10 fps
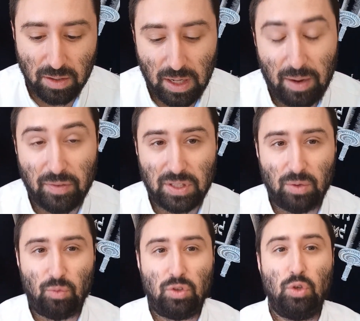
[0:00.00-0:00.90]

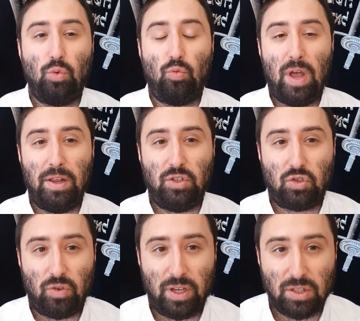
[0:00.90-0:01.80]
Obviously, two red
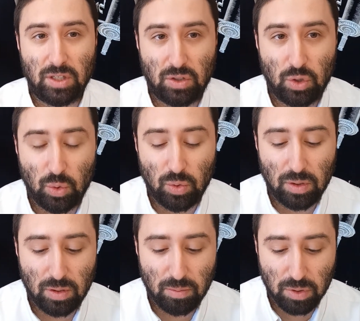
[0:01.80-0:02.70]
strings and two
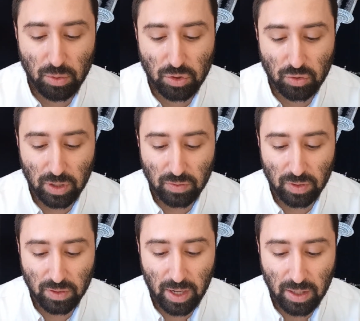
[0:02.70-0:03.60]
blue strings for
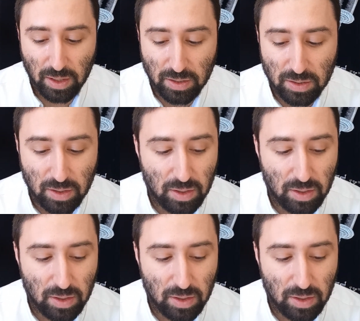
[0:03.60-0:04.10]
the tchelas.